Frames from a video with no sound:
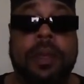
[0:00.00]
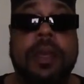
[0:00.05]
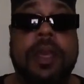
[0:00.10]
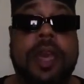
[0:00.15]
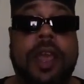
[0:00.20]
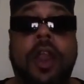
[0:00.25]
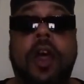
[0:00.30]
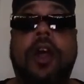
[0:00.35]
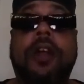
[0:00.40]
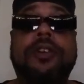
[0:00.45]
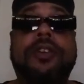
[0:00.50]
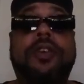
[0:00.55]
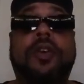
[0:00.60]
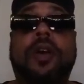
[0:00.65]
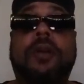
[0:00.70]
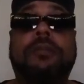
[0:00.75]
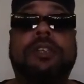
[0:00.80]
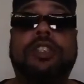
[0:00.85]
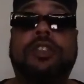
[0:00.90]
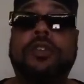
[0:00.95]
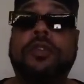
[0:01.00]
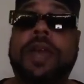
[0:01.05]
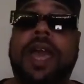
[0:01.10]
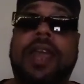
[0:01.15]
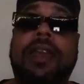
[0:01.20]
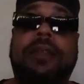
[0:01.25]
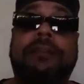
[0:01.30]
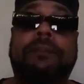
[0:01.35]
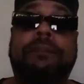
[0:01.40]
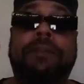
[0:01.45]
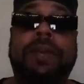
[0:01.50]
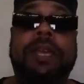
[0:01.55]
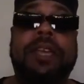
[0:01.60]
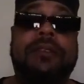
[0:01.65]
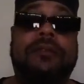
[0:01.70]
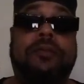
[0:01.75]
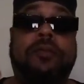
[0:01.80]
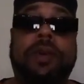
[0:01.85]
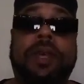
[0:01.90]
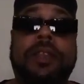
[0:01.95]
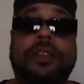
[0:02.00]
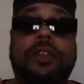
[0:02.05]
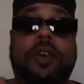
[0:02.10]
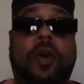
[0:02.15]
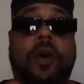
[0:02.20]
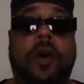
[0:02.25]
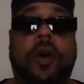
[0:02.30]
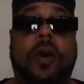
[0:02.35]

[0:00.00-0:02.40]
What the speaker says: And our dorm was, you got to beef with your